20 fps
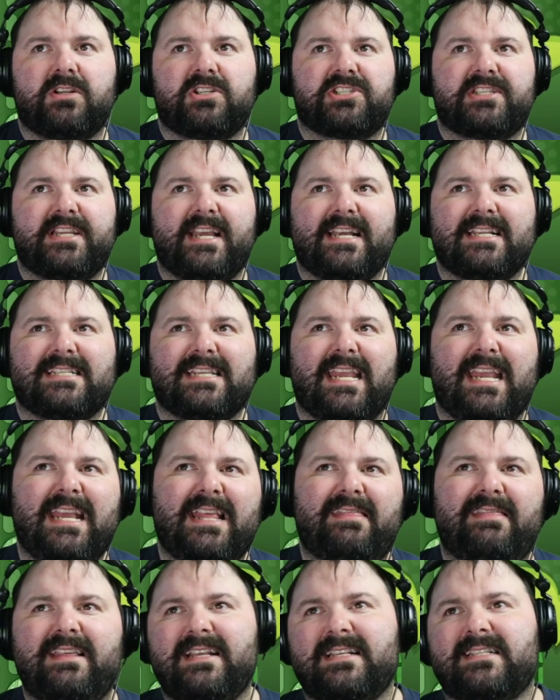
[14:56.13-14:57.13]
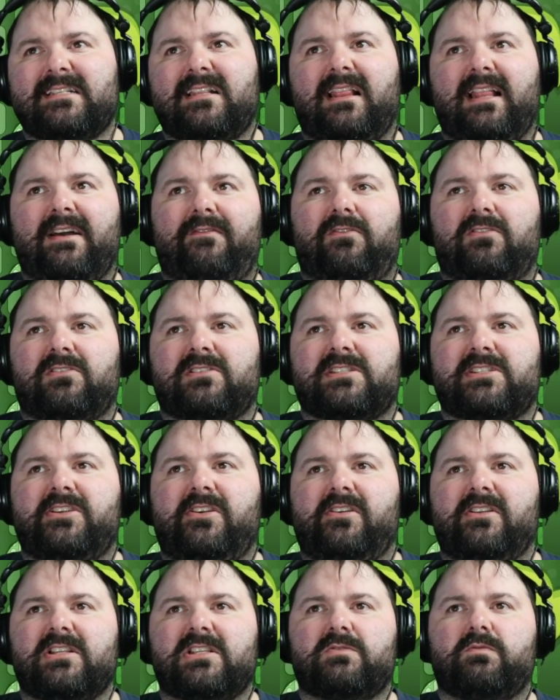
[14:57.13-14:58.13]
which says in this level,
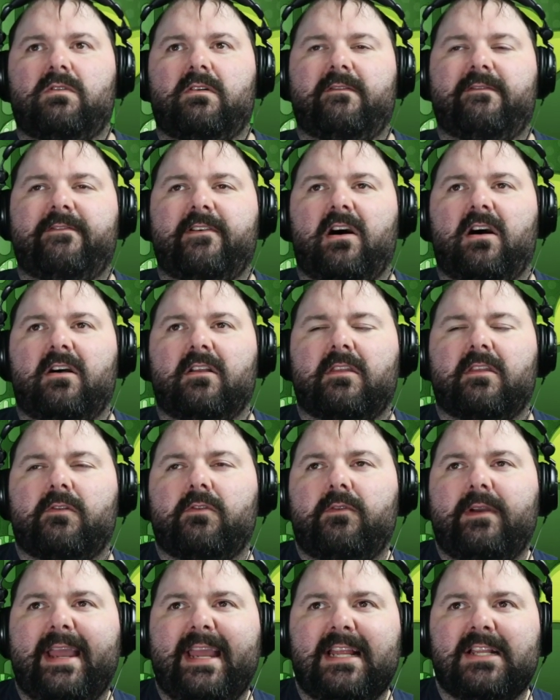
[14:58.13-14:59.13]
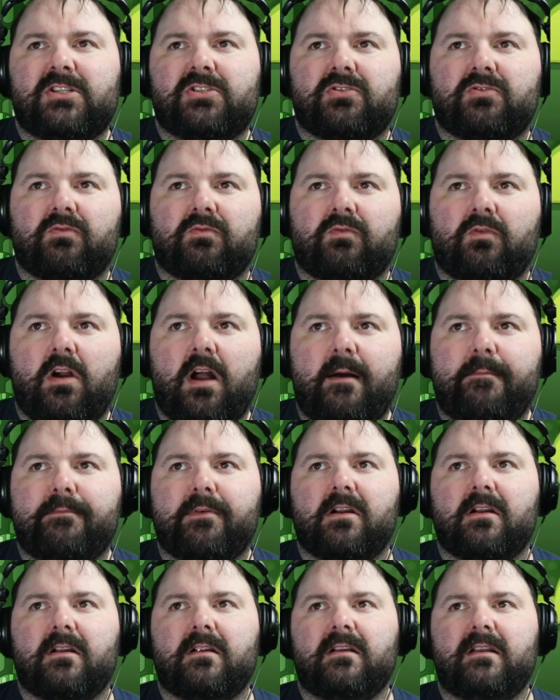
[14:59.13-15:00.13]
students will fall through a
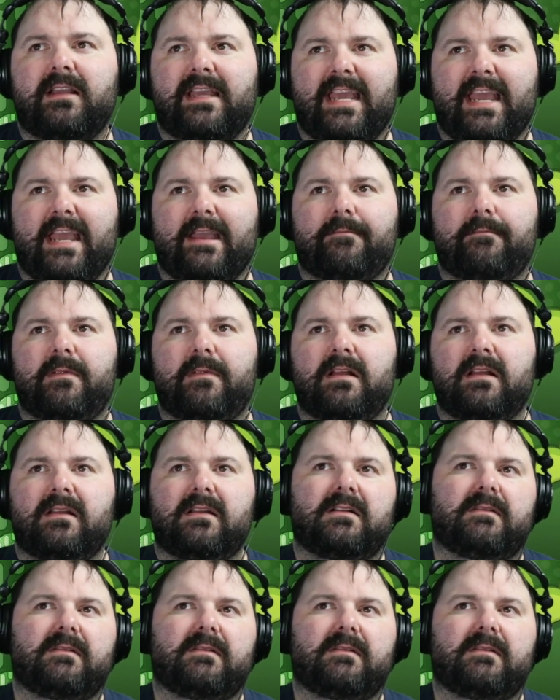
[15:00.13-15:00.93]
dropper game.